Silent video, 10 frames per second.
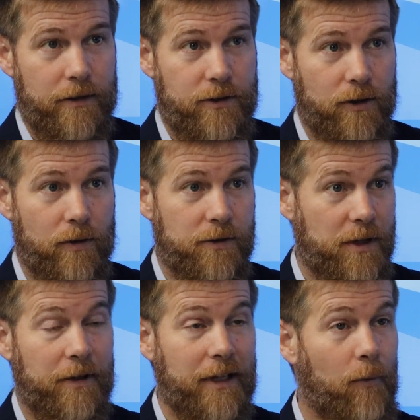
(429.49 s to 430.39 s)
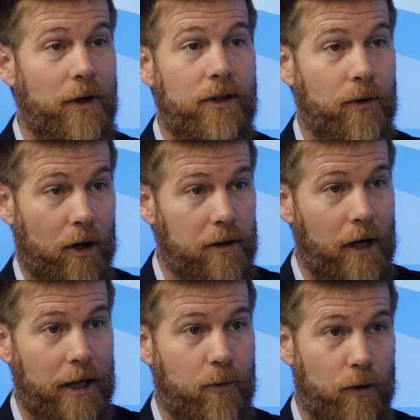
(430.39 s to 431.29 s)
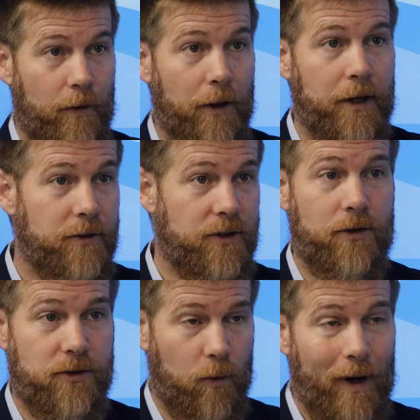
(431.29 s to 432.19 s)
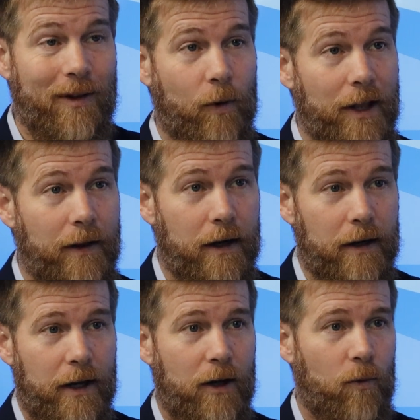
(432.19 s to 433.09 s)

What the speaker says: to something that we do in our client portfolio. So there's a win-win there.